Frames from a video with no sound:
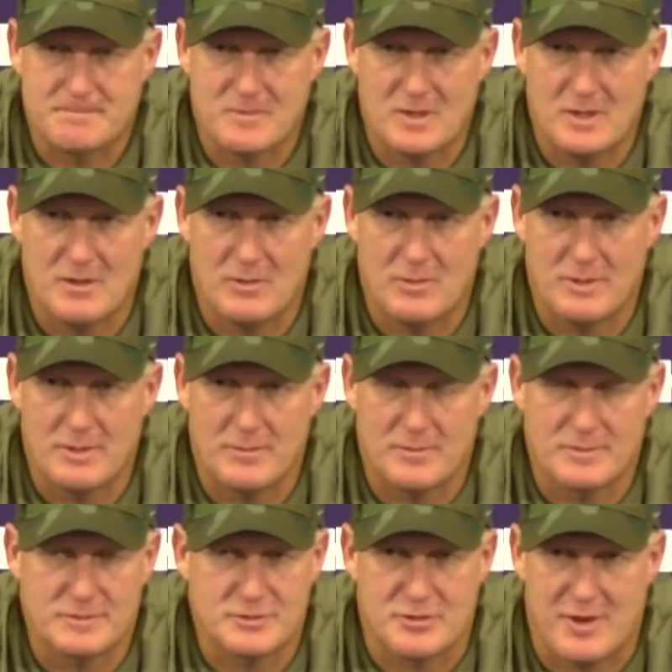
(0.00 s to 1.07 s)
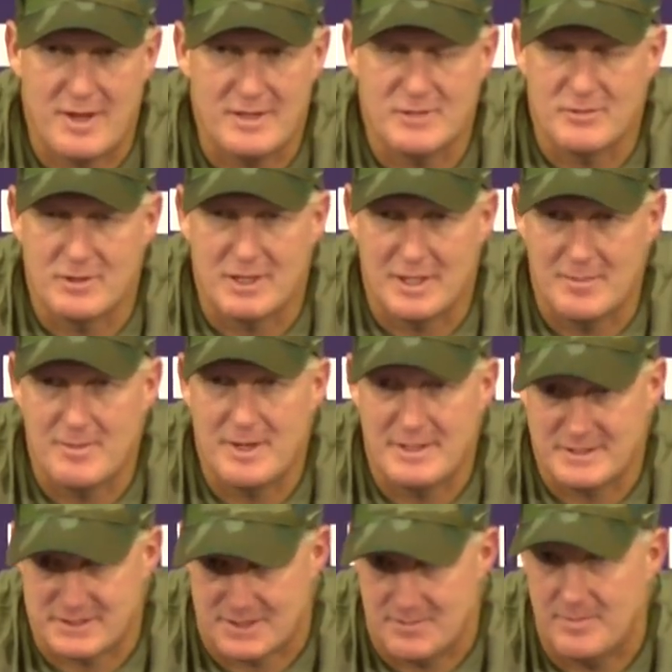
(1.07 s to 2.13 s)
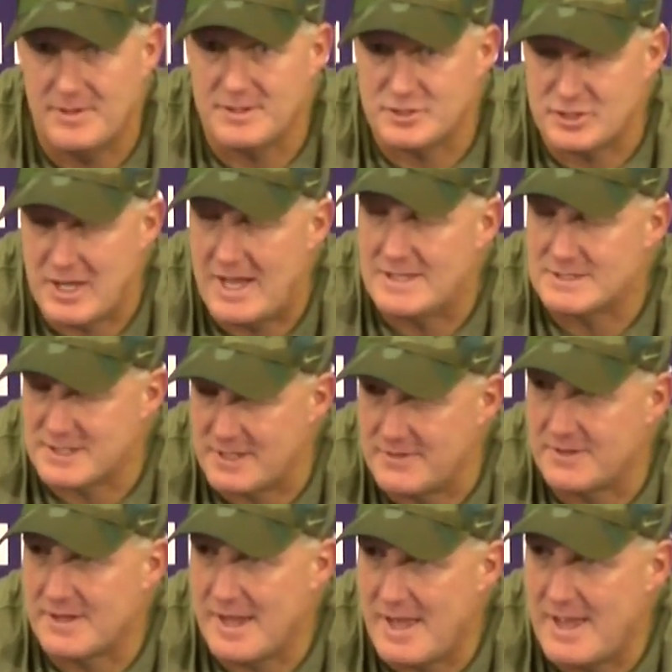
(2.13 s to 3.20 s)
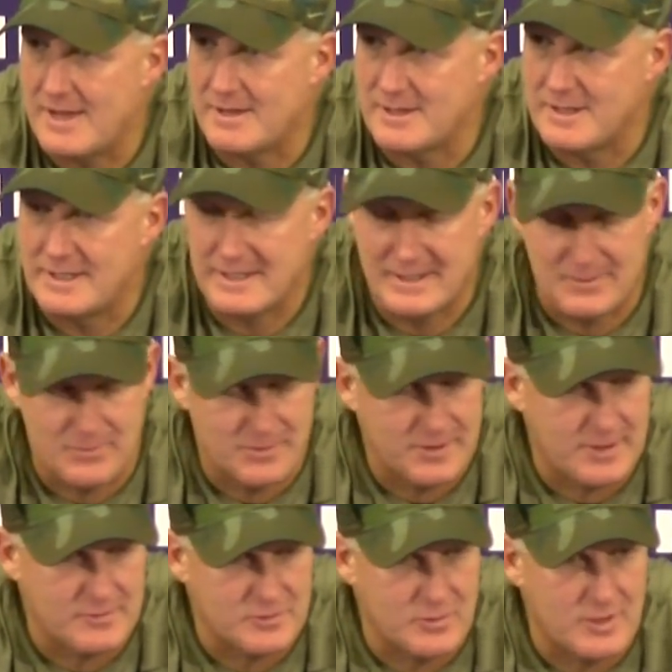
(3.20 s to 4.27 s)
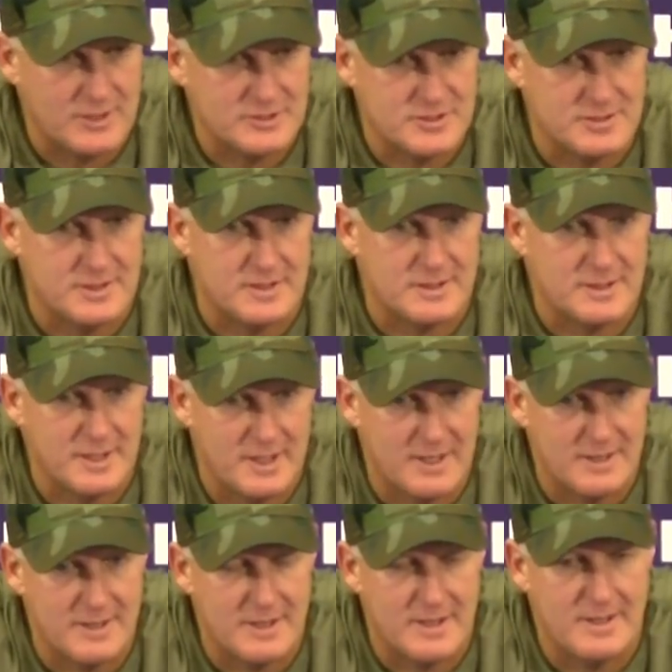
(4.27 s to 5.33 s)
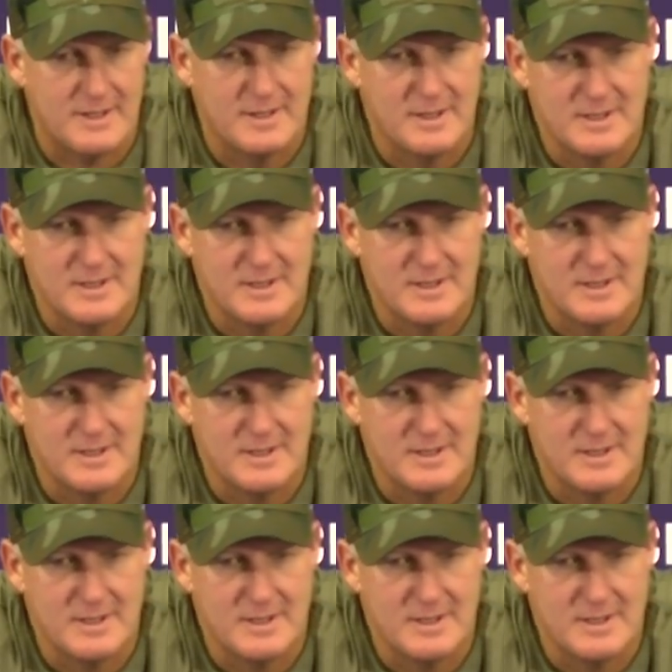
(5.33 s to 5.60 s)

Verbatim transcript: you know, we, we're trying to eliminate some of the shots on the guy uh, without question, and, and uh,